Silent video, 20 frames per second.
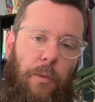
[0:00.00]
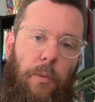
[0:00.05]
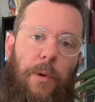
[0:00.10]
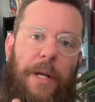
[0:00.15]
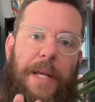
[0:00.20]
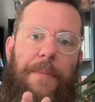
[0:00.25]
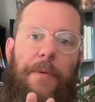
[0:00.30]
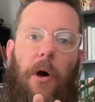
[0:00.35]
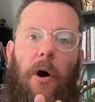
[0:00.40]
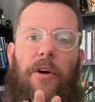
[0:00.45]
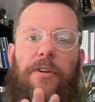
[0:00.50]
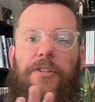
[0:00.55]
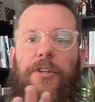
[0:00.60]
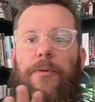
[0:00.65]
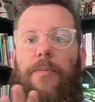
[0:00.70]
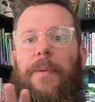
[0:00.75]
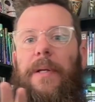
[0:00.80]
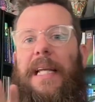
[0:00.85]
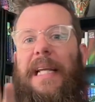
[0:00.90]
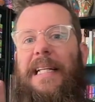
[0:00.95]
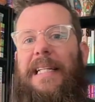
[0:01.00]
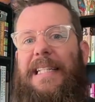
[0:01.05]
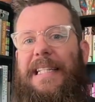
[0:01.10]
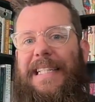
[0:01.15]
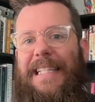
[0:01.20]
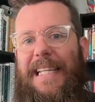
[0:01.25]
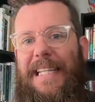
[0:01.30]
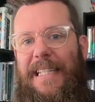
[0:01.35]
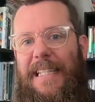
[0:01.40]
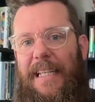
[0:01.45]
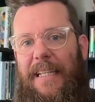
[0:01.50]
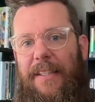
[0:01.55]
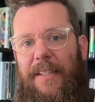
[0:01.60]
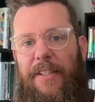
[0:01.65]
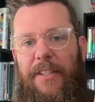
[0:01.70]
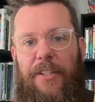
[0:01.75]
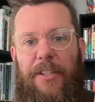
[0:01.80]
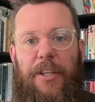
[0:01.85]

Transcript: we also get distanced.